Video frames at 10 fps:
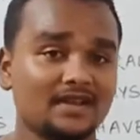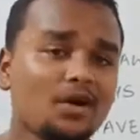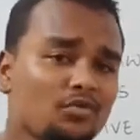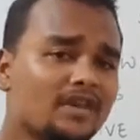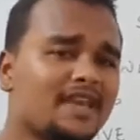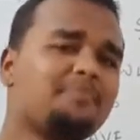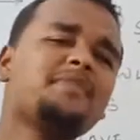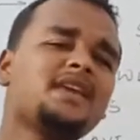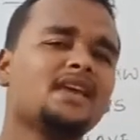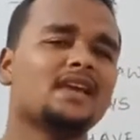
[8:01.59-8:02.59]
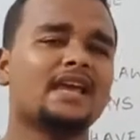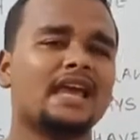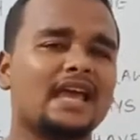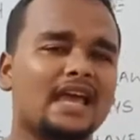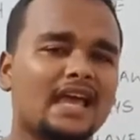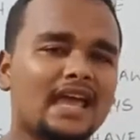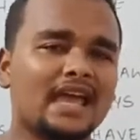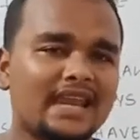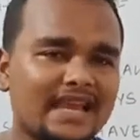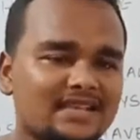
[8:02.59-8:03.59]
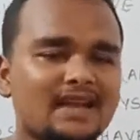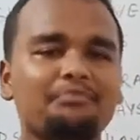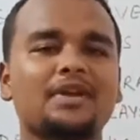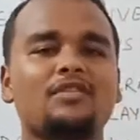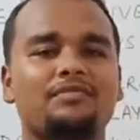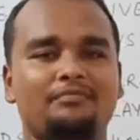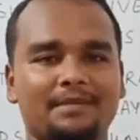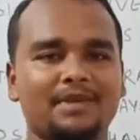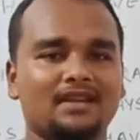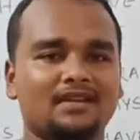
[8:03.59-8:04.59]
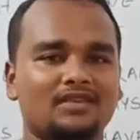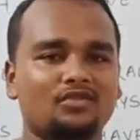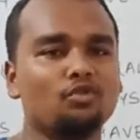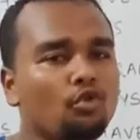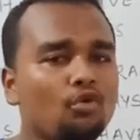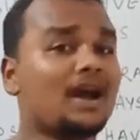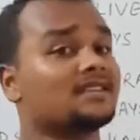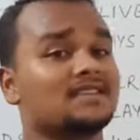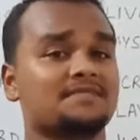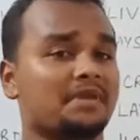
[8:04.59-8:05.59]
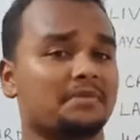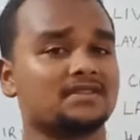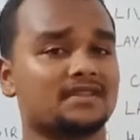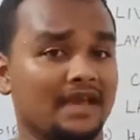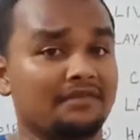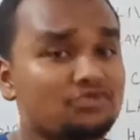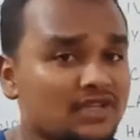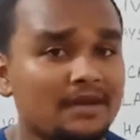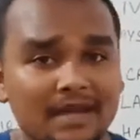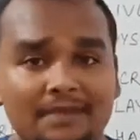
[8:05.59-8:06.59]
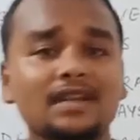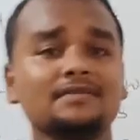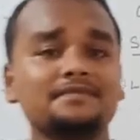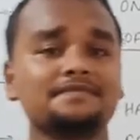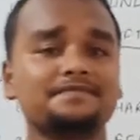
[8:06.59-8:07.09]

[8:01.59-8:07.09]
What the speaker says: Now give me an example of mammal. Who are these mammals? Have you seen a mammal?